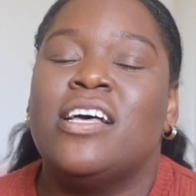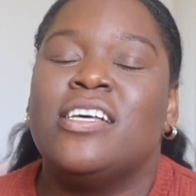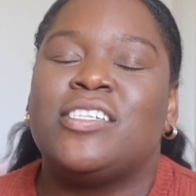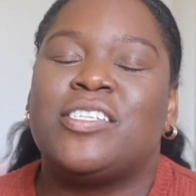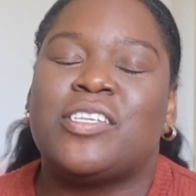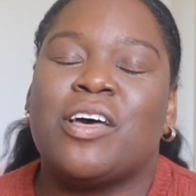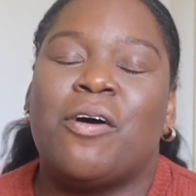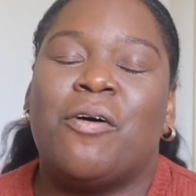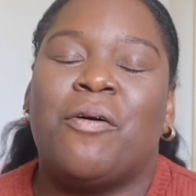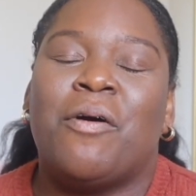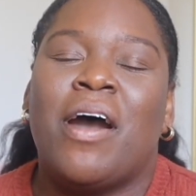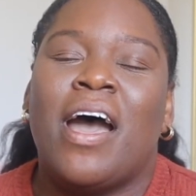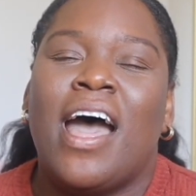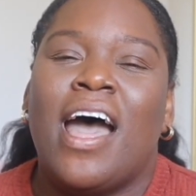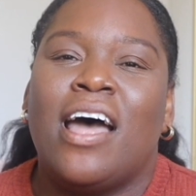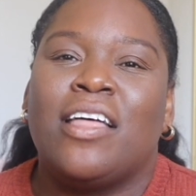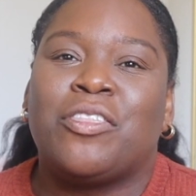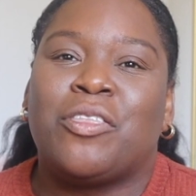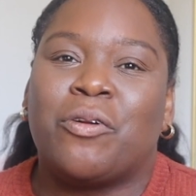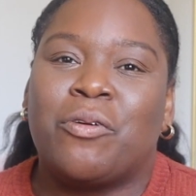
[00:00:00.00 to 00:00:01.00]
So
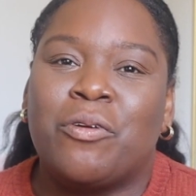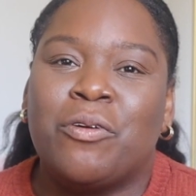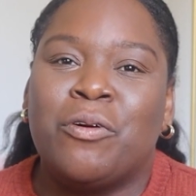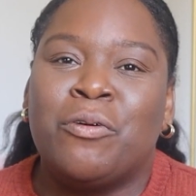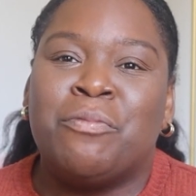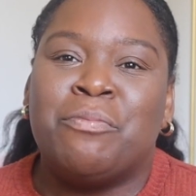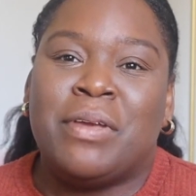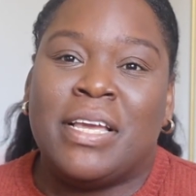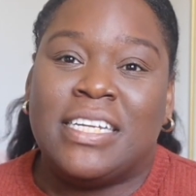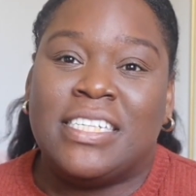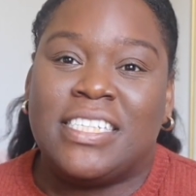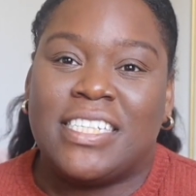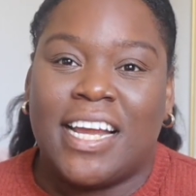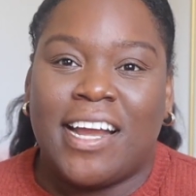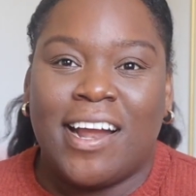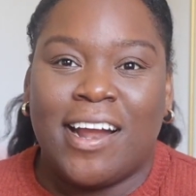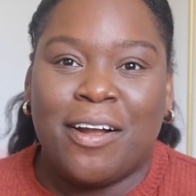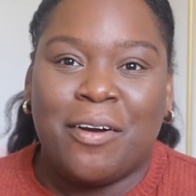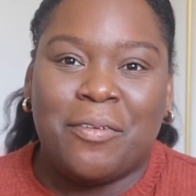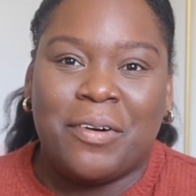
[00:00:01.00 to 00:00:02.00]
through me
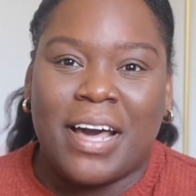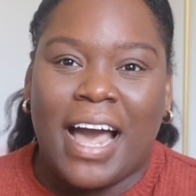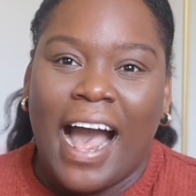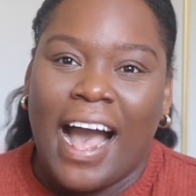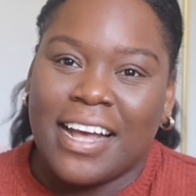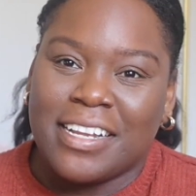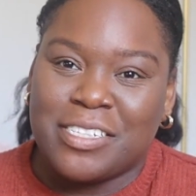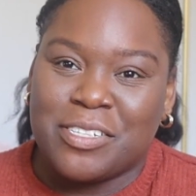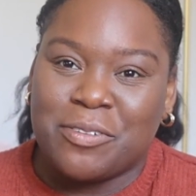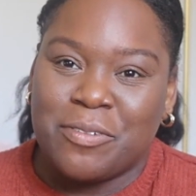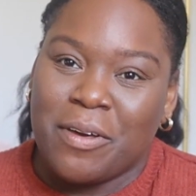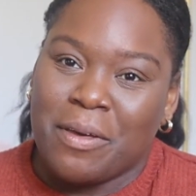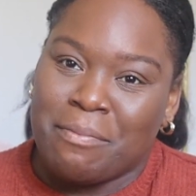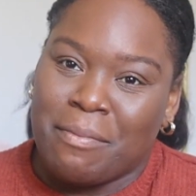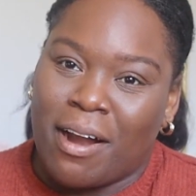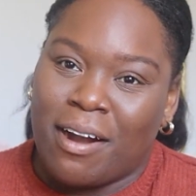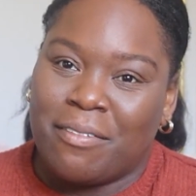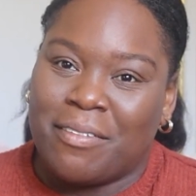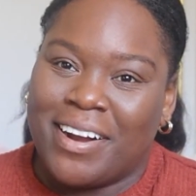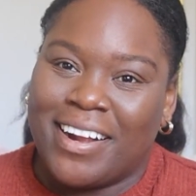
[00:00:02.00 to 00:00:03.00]
sharing what I do in
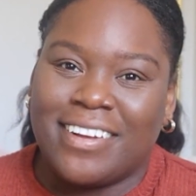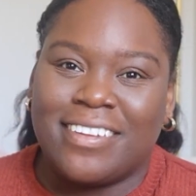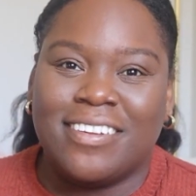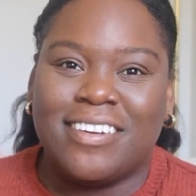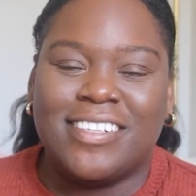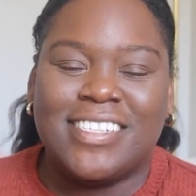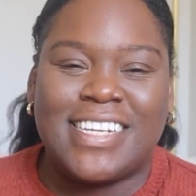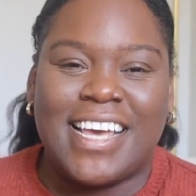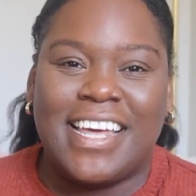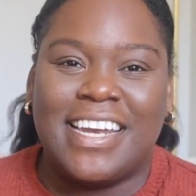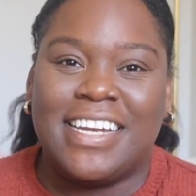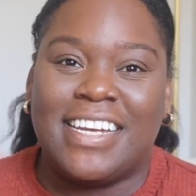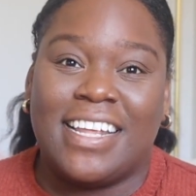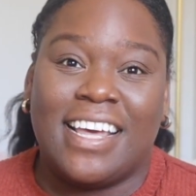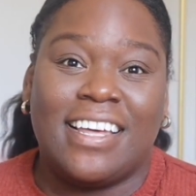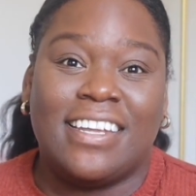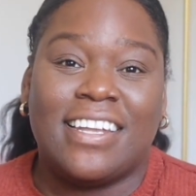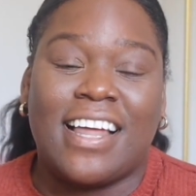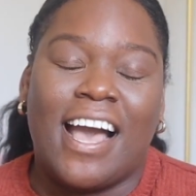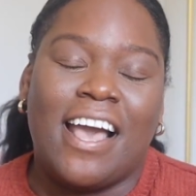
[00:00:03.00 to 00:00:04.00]
my regular
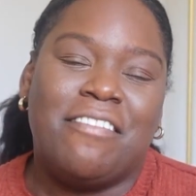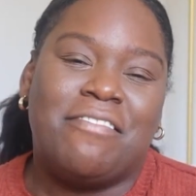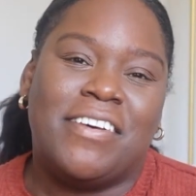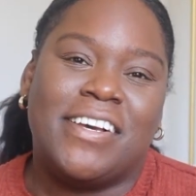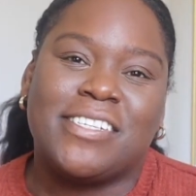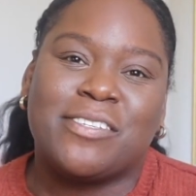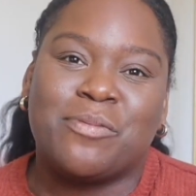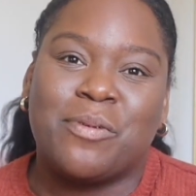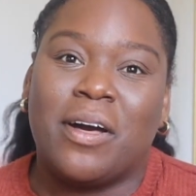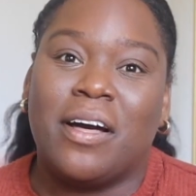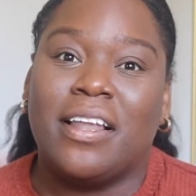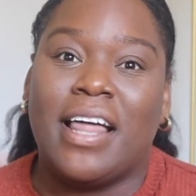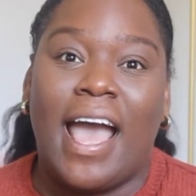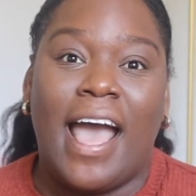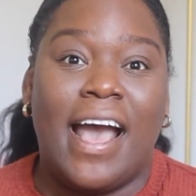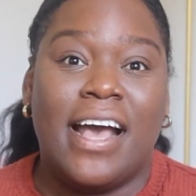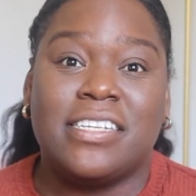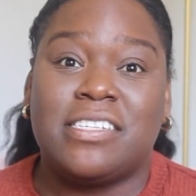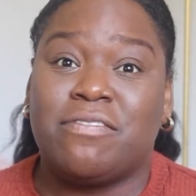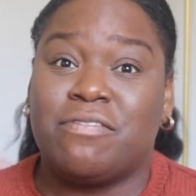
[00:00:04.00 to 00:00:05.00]
day-to-day life, as well
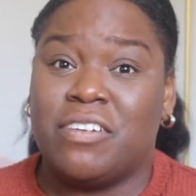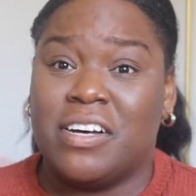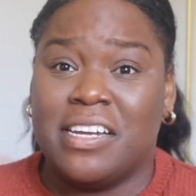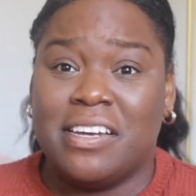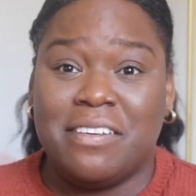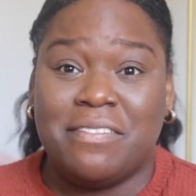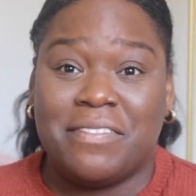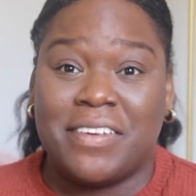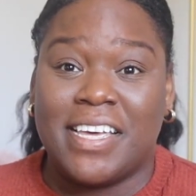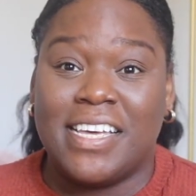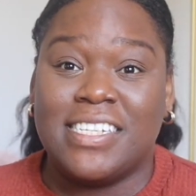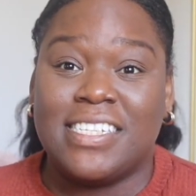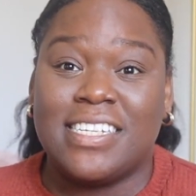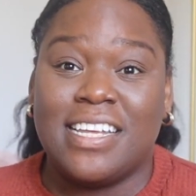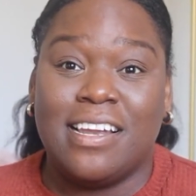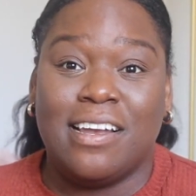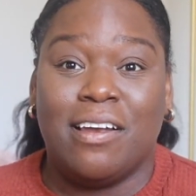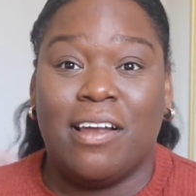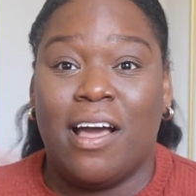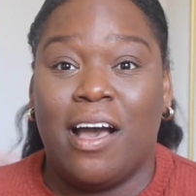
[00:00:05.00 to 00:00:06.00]
as fun events
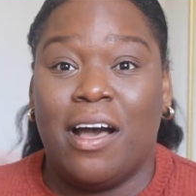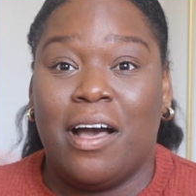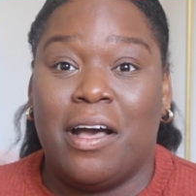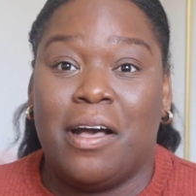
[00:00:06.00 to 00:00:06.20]
and